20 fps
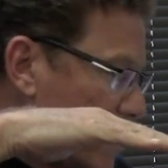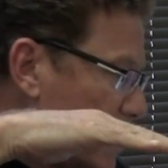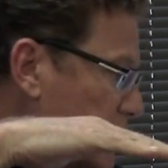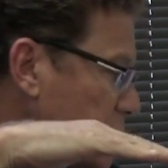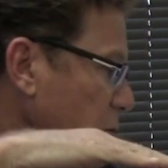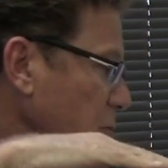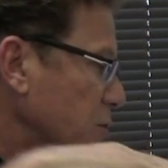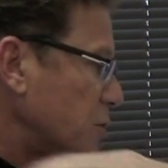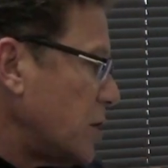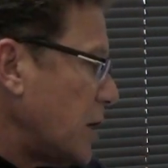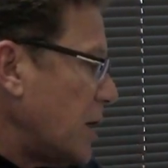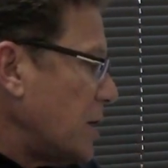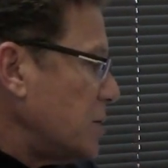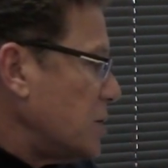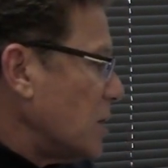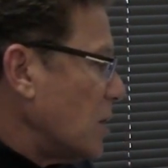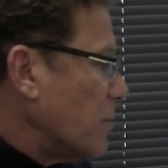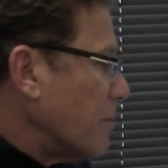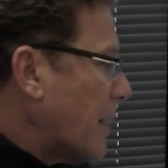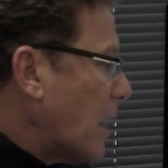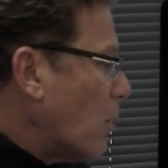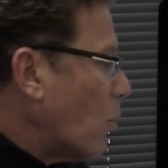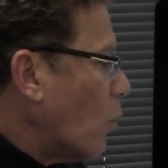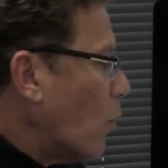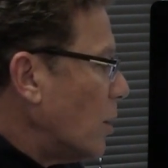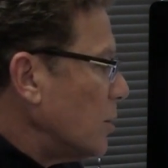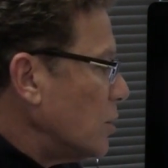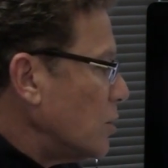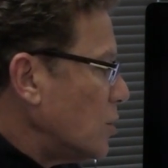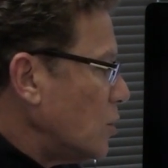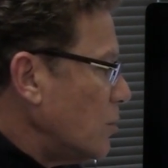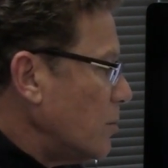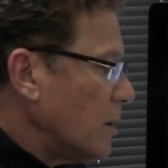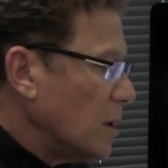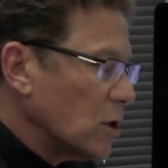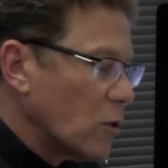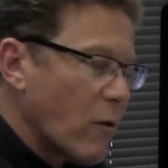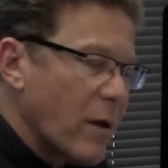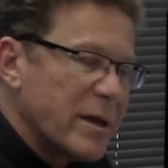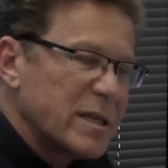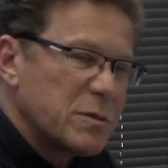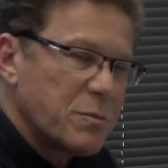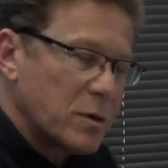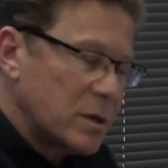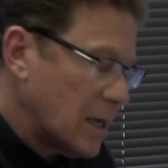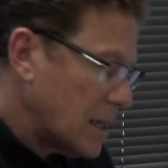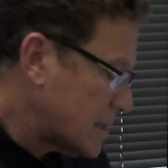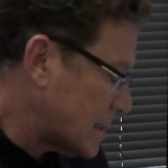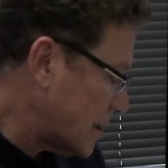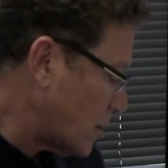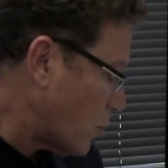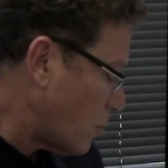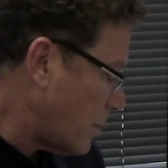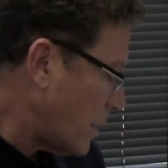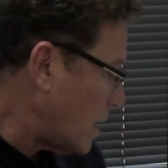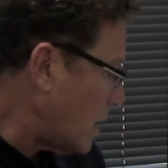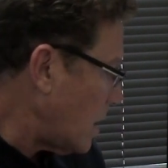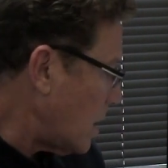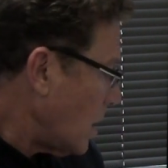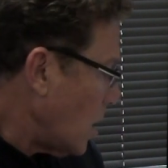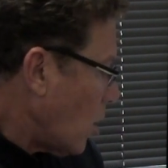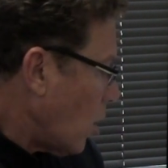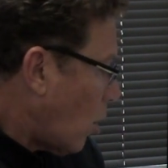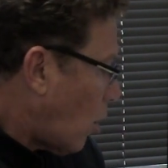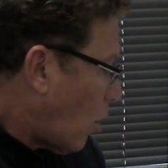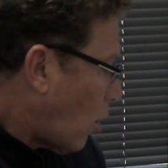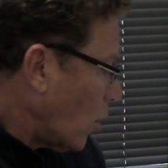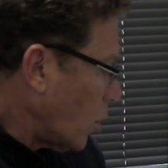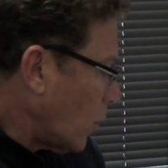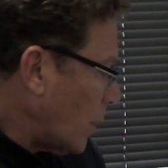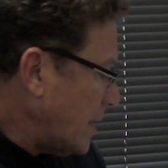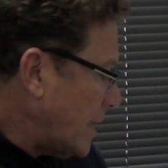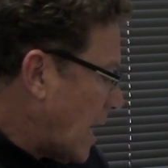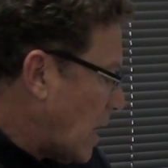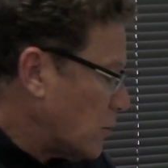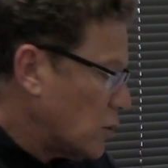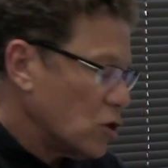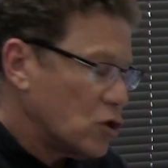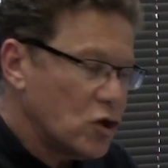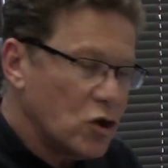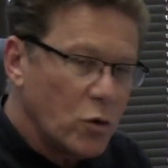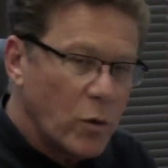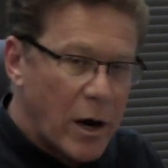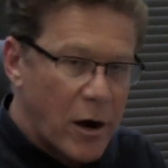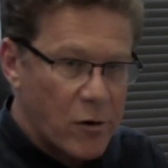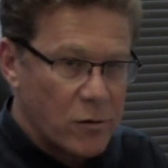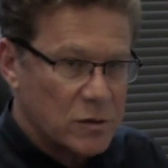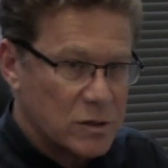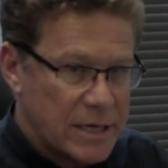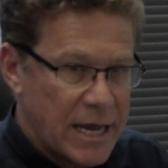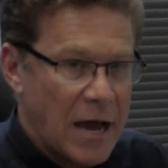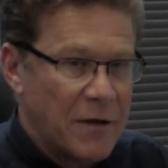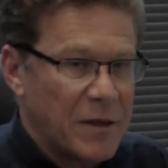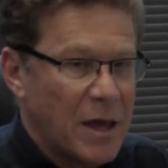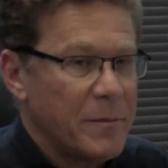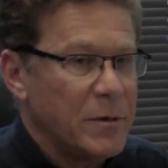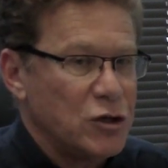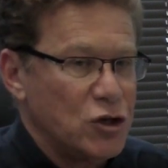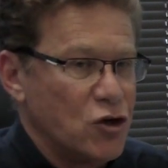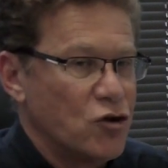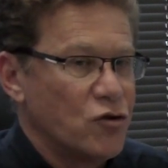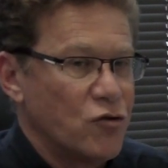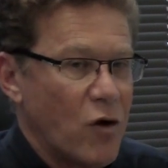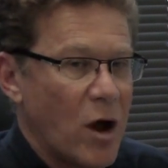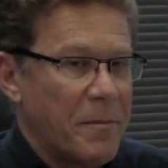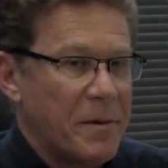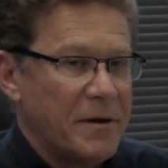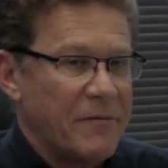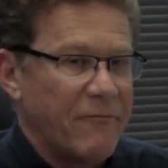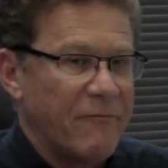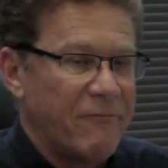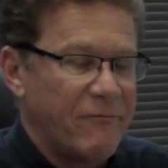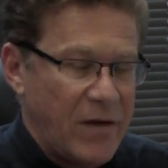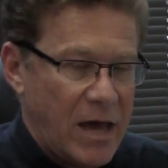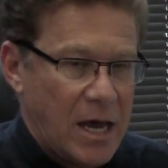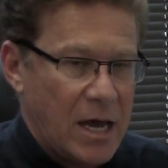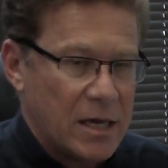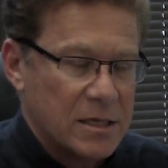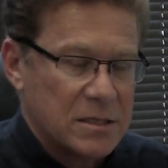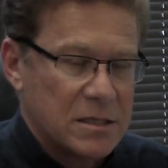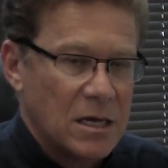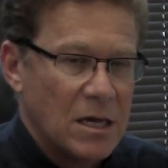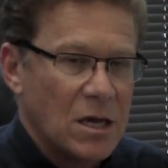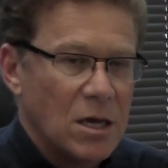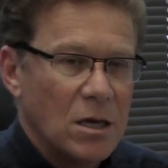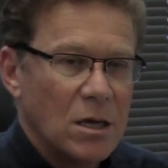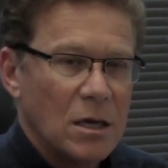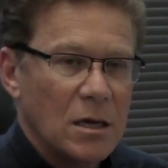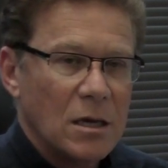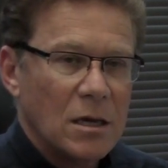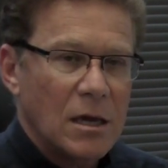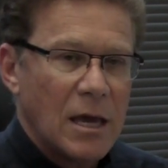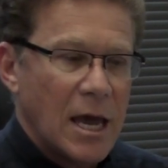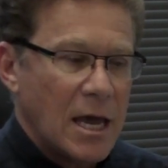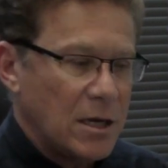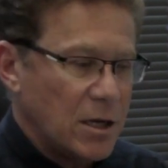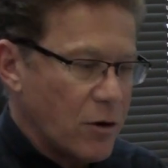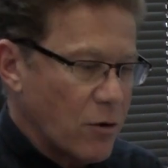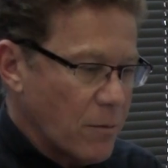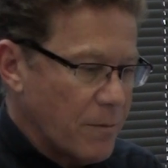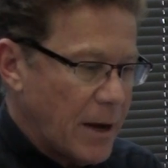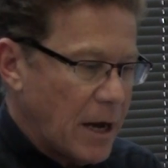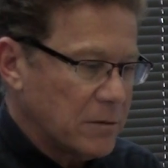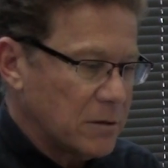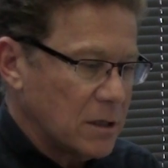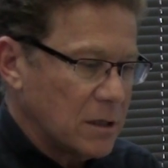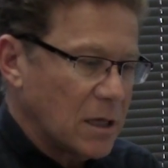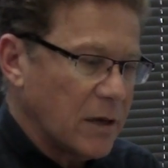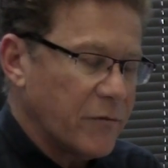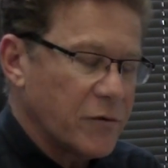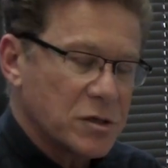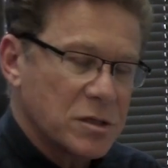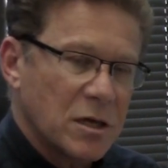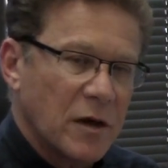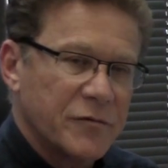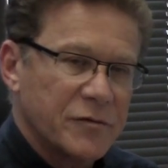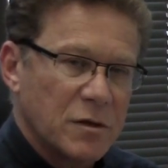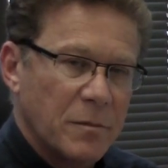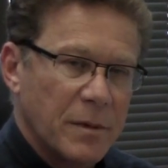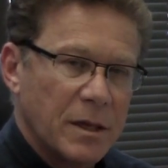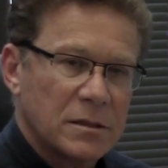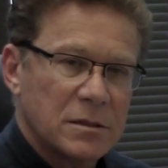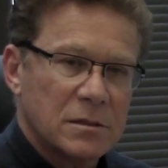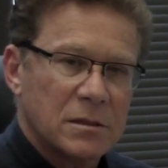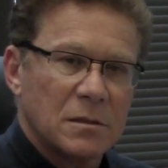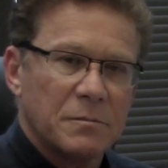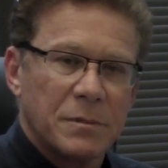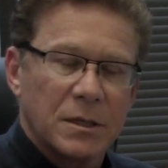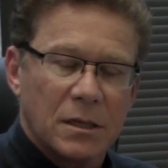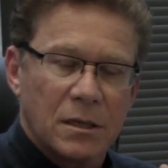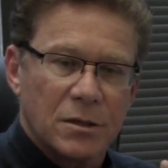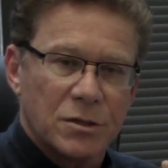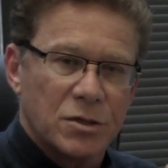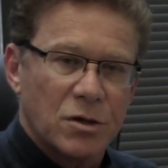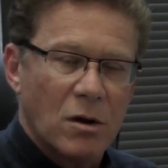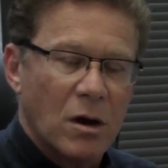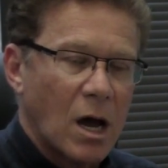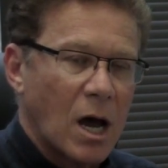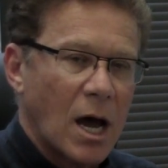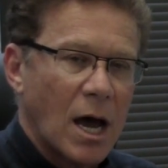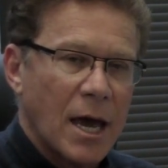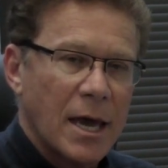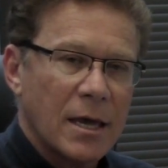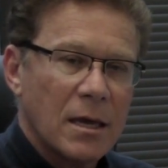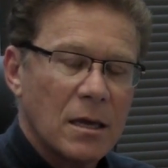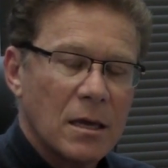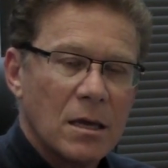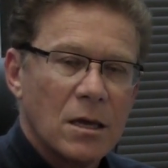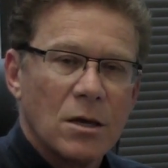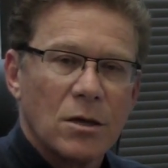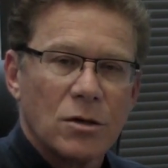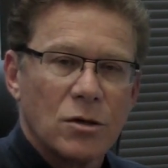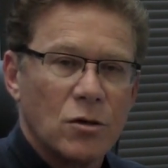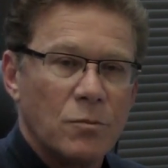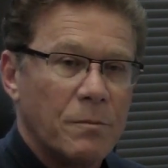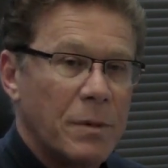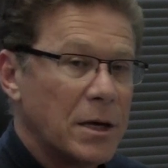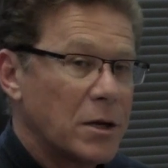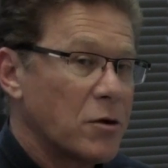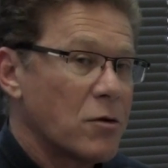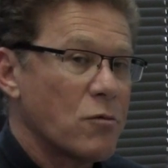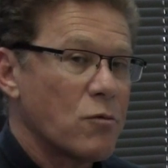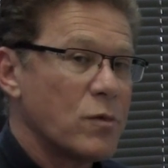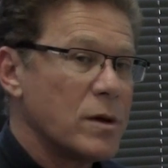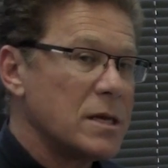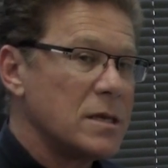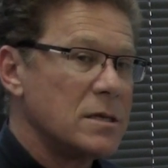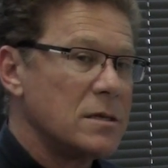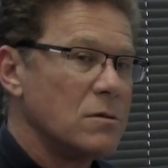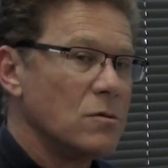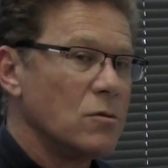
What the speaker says: which means you're changing about 1 to 2 milligrams per deciliter a minute, all the way down to 2 arrows down, that means you're dropping fast. And you're about to give yourself some insulin because you're high, you better